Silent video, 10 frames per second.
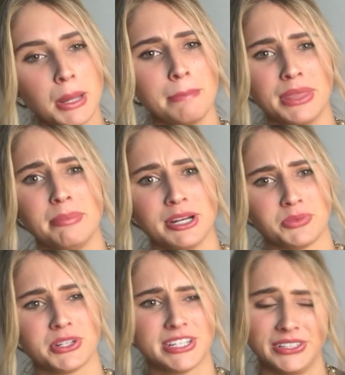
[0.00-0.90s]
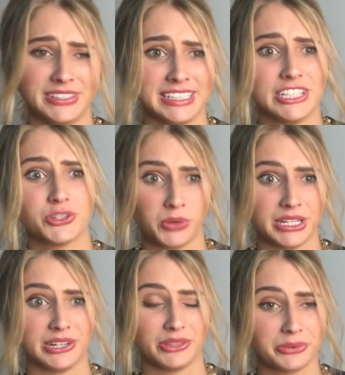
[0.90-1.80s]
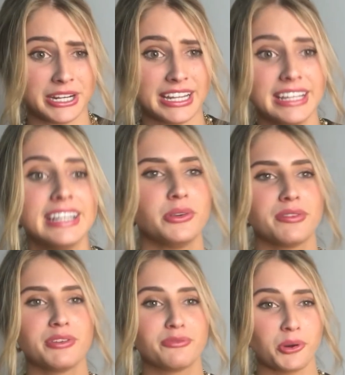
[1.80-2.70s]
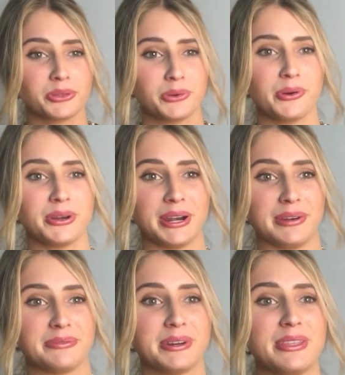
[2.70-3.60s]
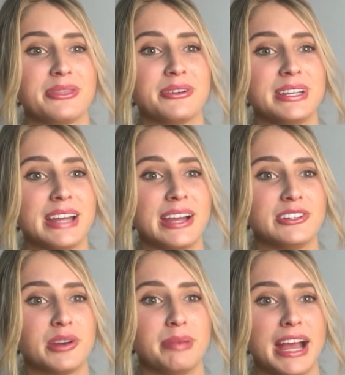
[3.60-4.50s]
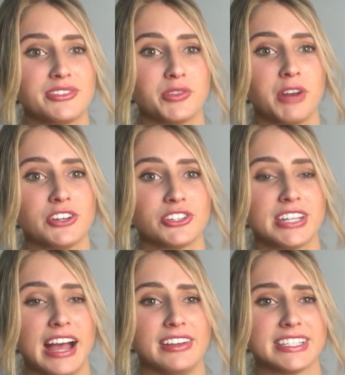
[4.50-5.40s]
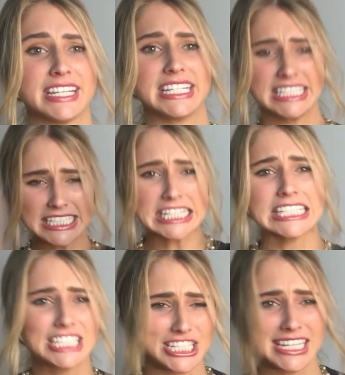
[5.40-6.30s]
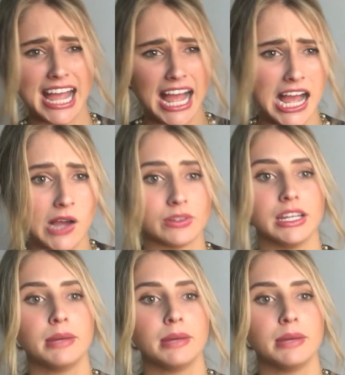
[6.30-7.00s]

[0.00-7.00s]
but the Bears were still in the lead 20-3. Then you have the fourth quarter where a 39-yard pass from Rodgers to Allison. Touchdown!